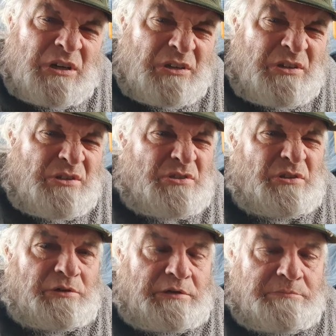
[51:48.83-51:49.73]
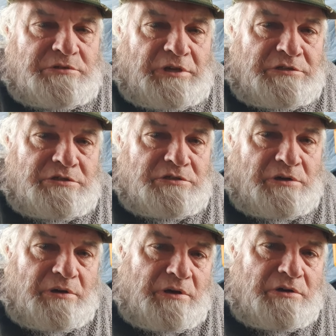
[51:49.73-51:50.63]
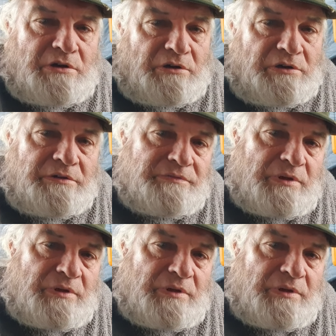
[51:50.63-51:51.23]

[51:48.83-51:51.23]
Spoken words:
under the circumstances, I kind of,